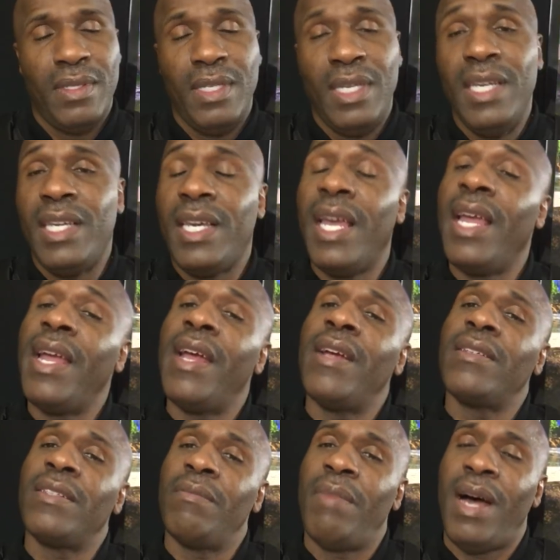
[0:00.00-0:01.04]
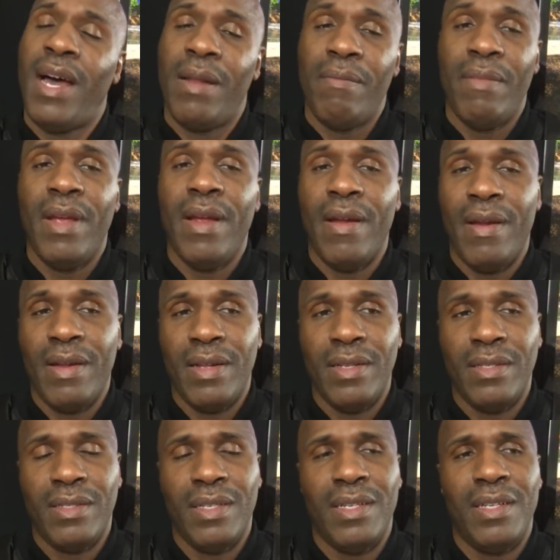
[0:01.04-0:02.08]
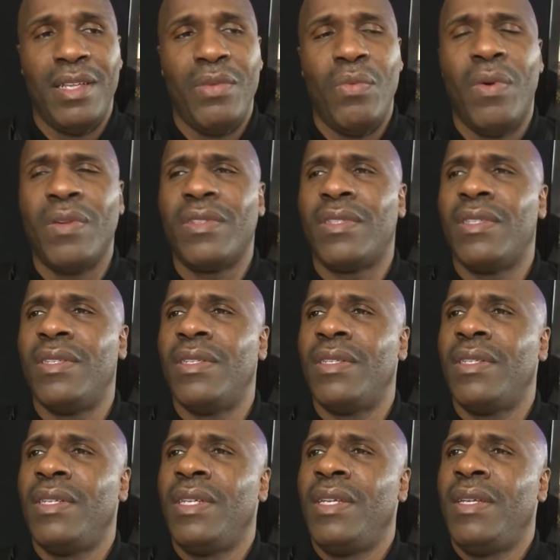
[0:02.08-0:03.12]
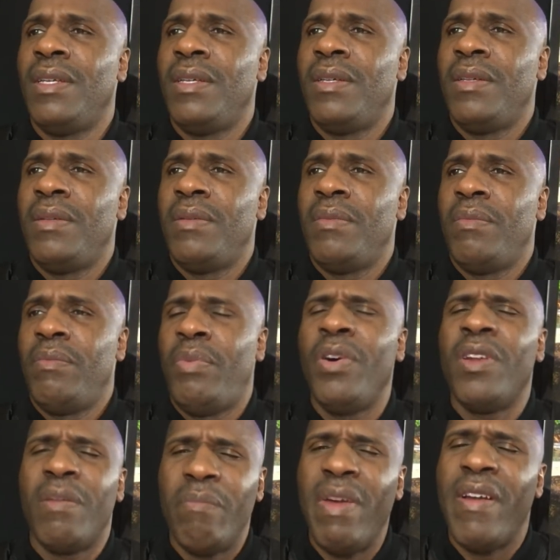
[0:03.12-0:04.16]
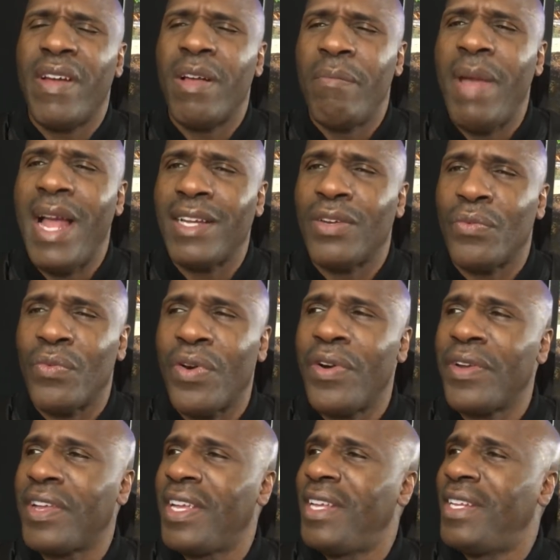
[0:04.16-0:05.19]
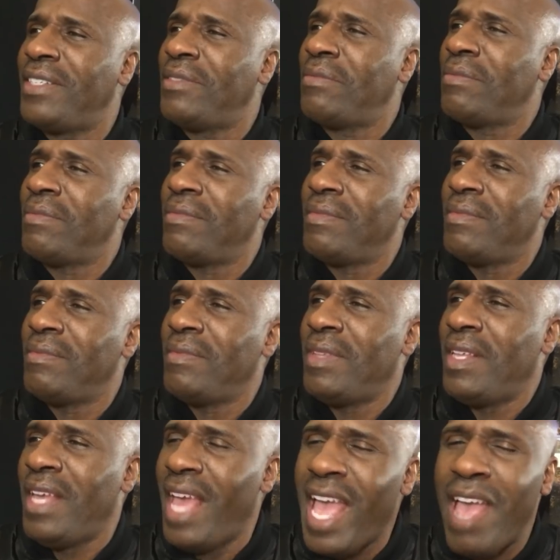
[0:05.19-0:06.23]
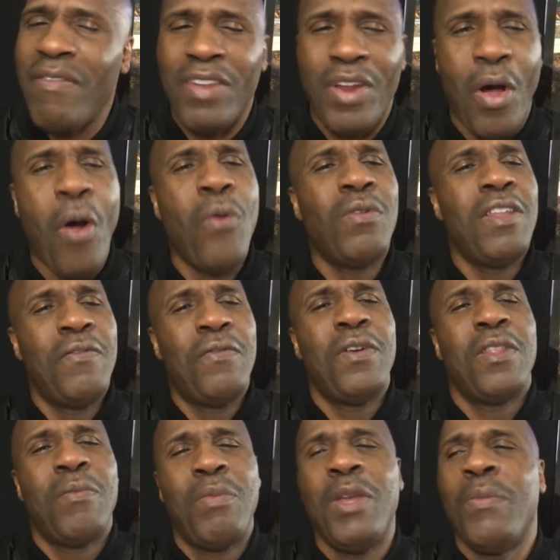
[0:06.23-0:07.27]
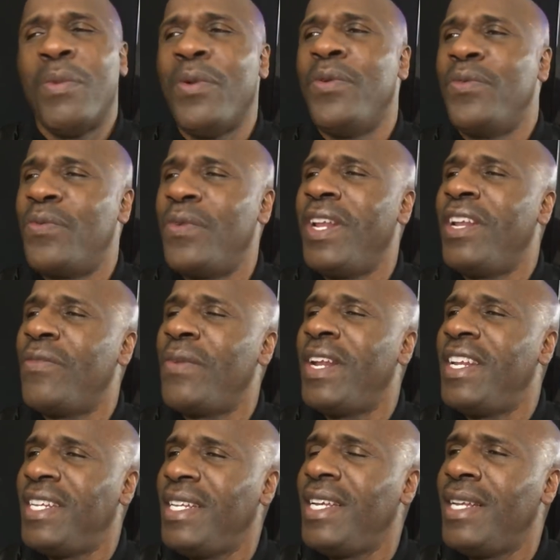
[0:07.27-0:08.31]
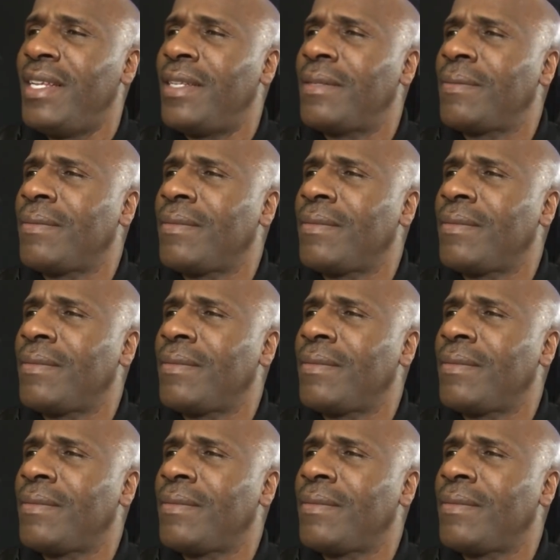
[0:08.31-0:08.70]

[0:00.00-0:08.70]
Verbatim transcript: he cares about Americans and he wants to put America back to work and have it only for the people who really, really need it.